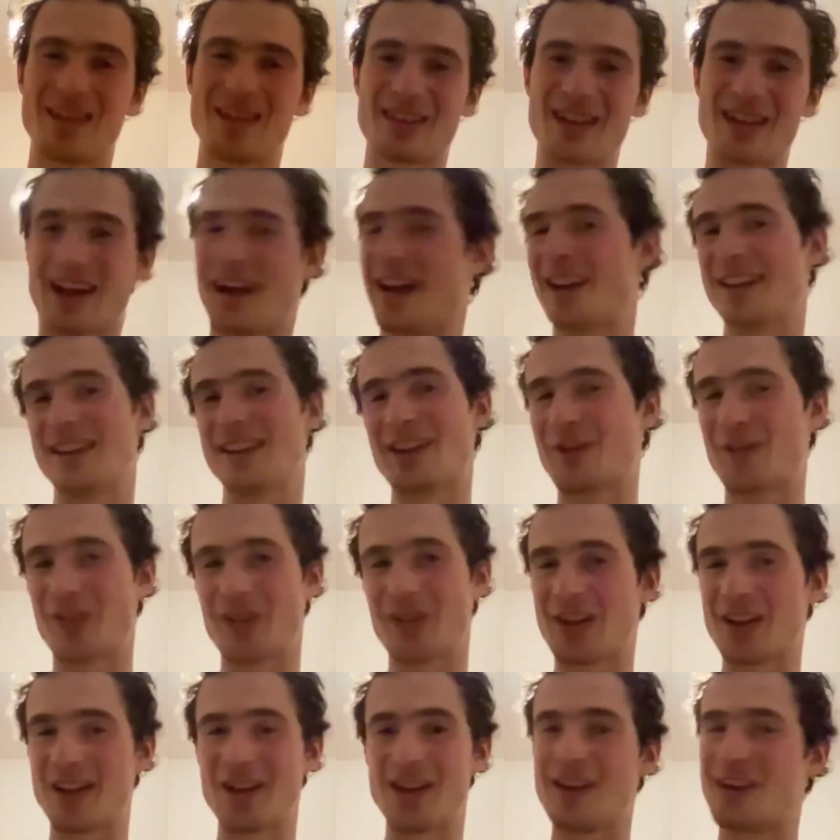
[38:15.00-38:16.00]
I
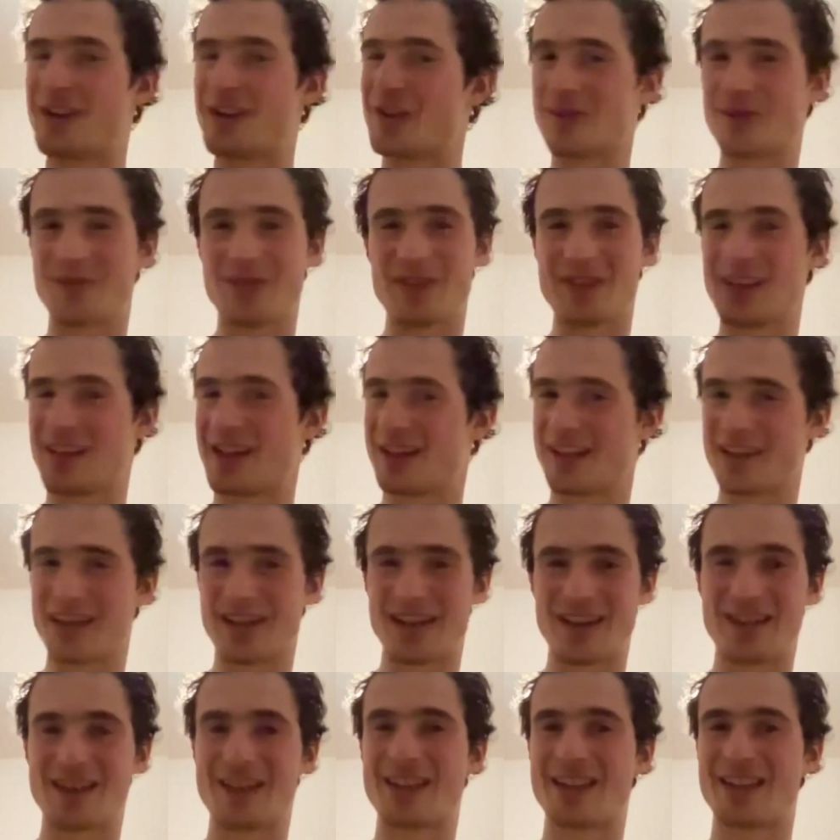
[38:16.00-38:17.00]
definitely don't feel like
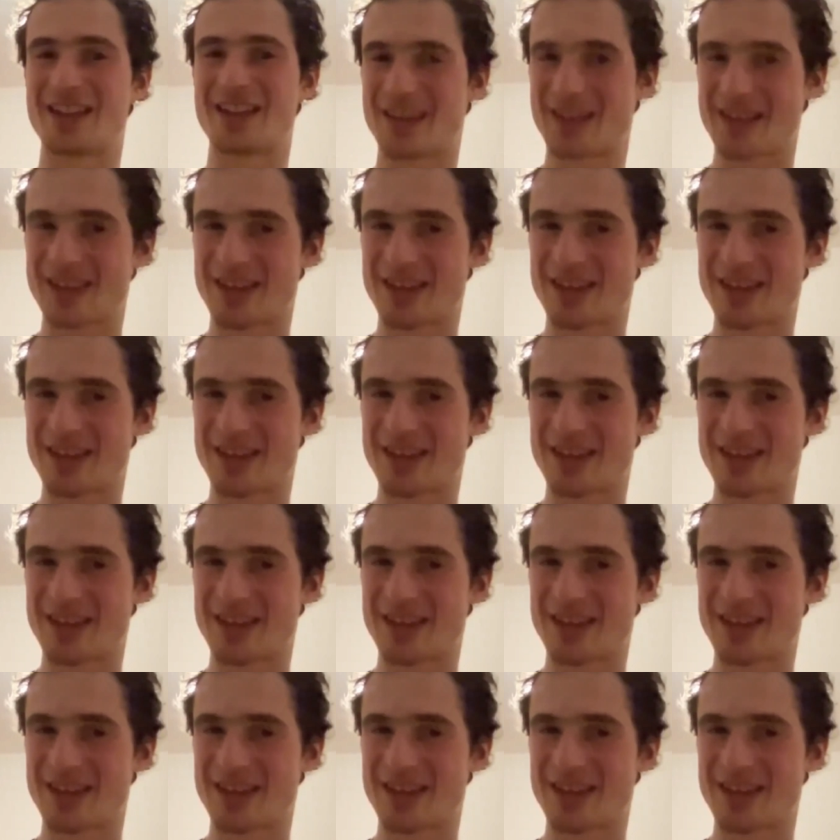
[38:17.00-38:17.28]
that.